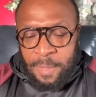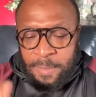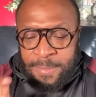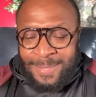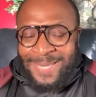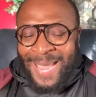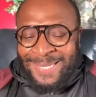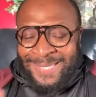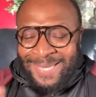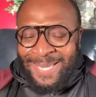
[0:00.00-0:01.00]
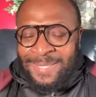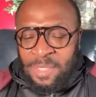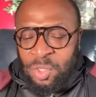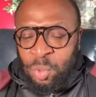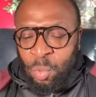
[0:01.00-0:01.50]
Sex is a
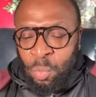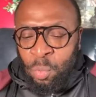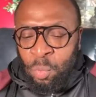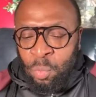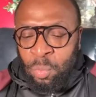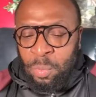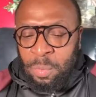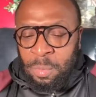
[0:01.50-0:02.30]
tool